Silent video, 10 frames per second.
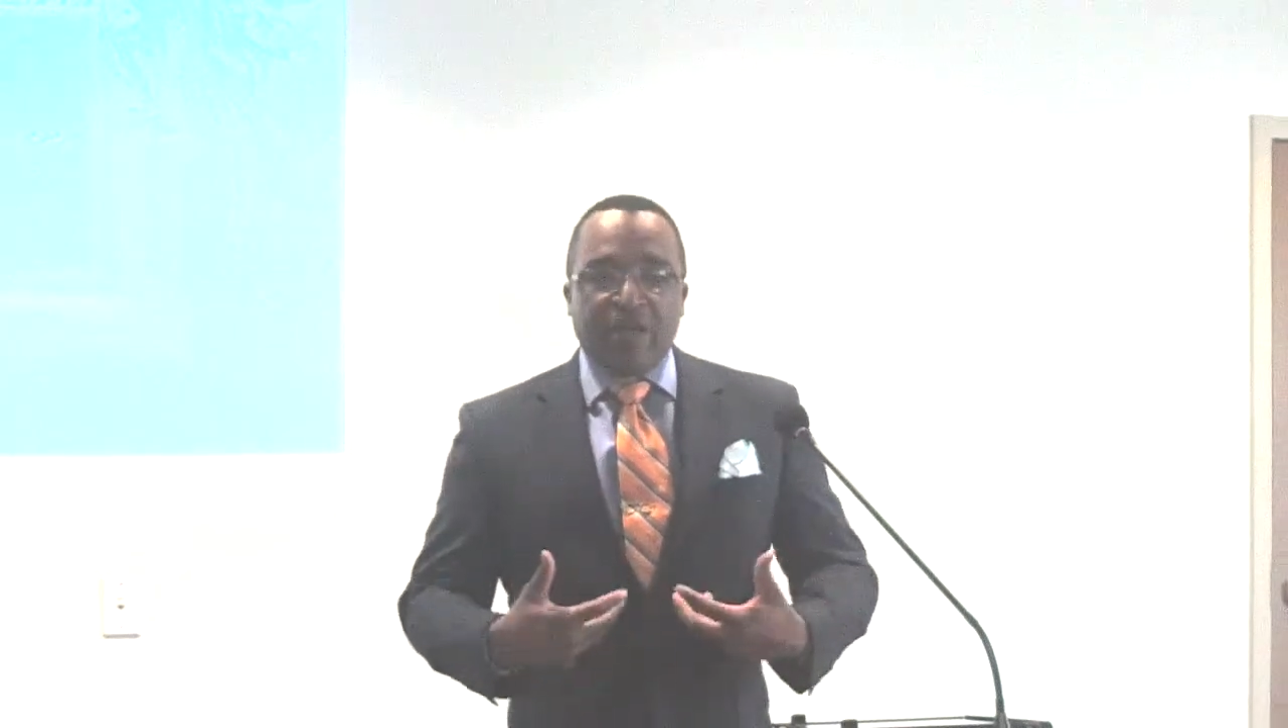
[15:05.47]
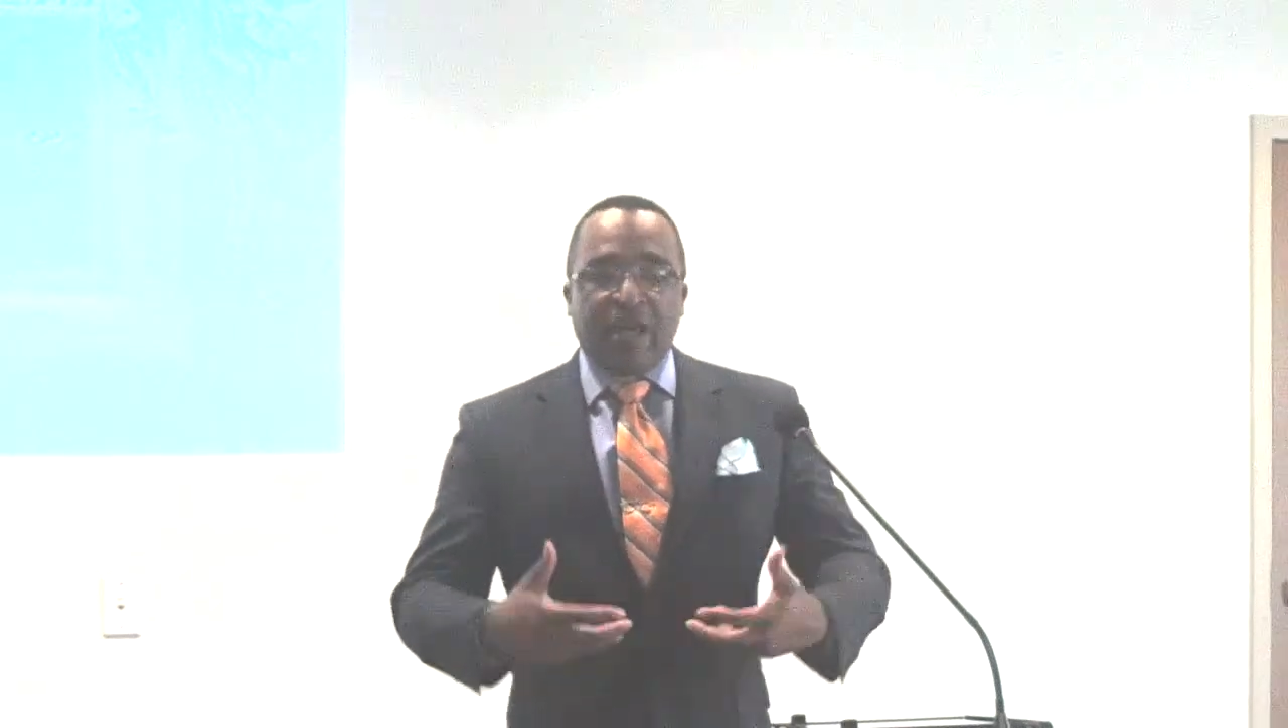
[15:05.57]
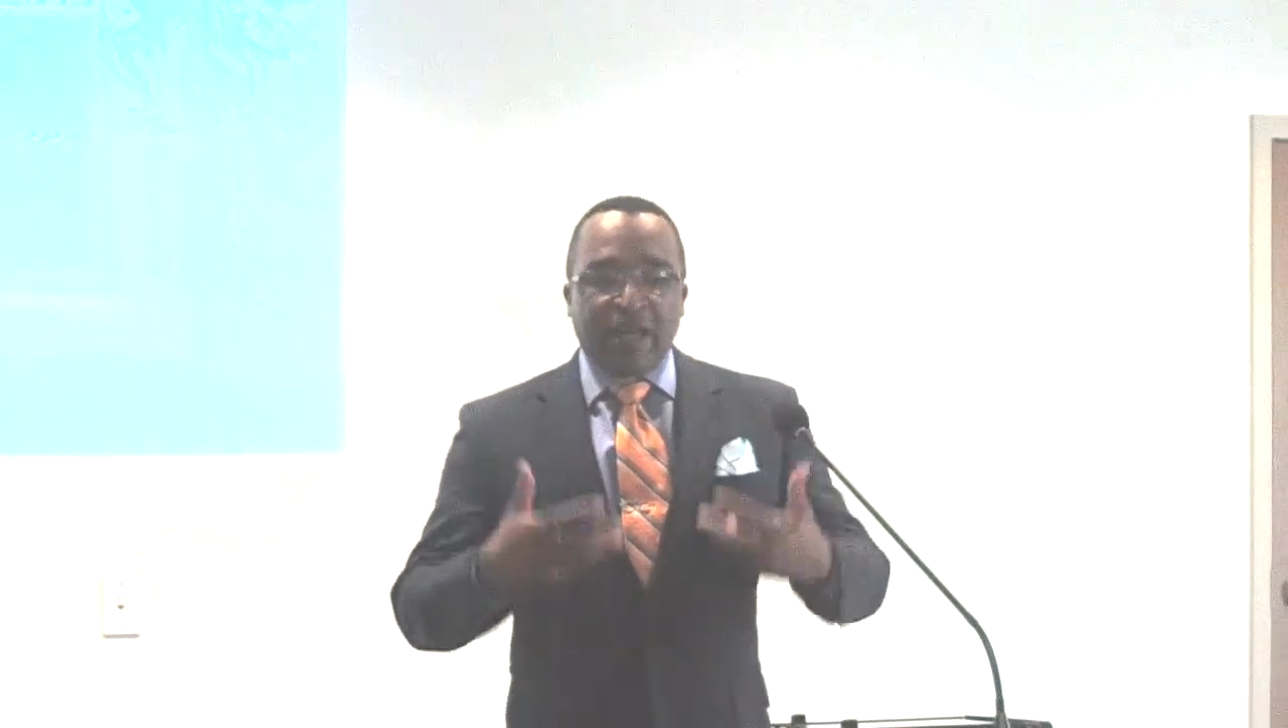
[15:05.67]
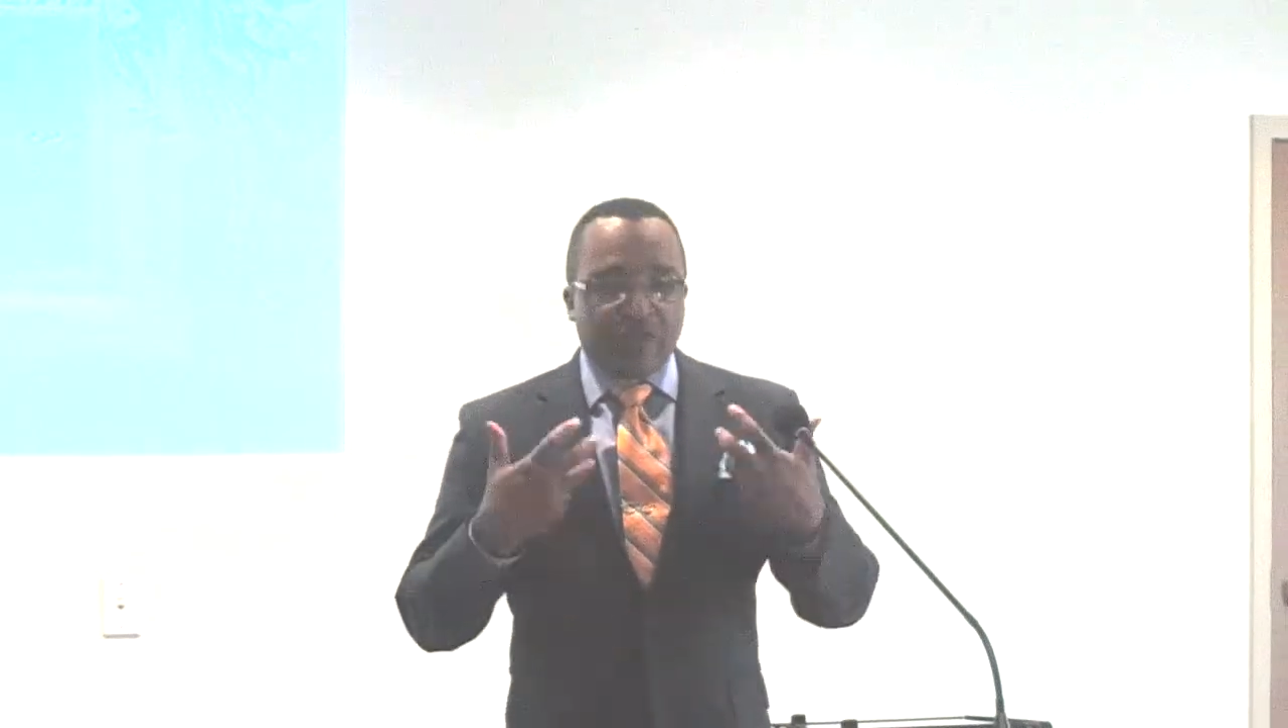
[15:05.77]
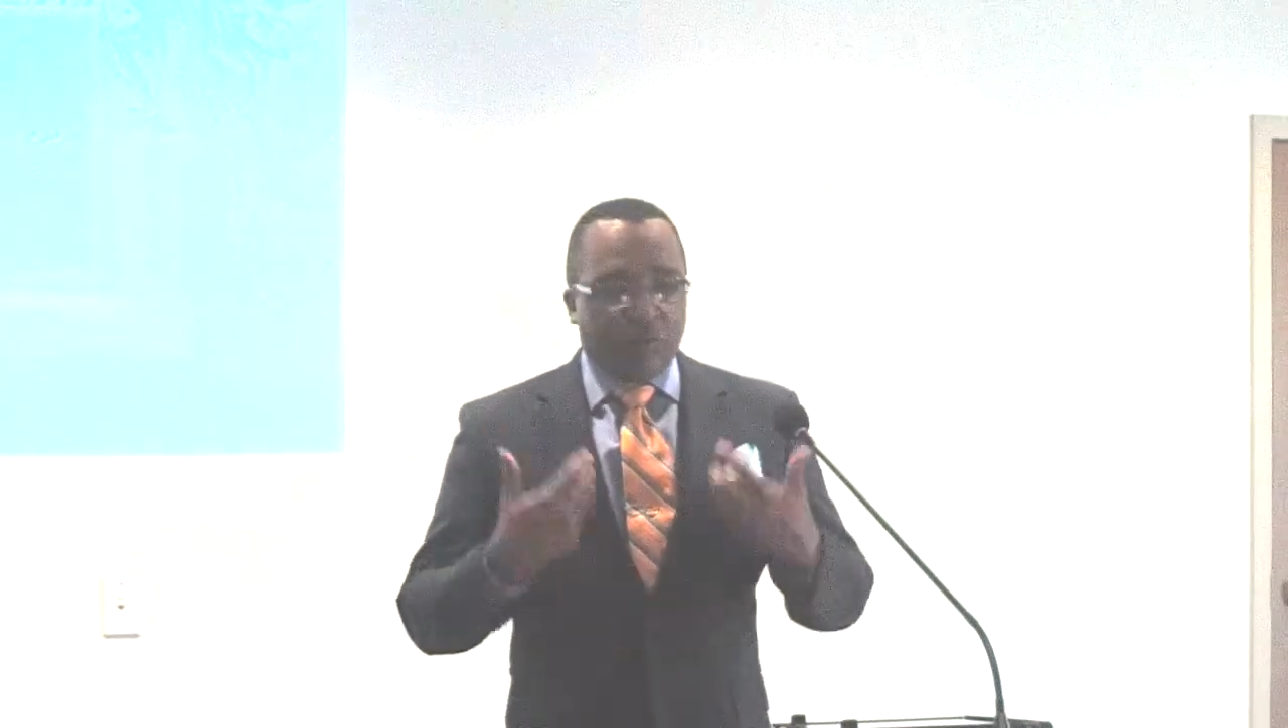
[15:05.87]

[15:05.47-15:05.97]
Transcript: And it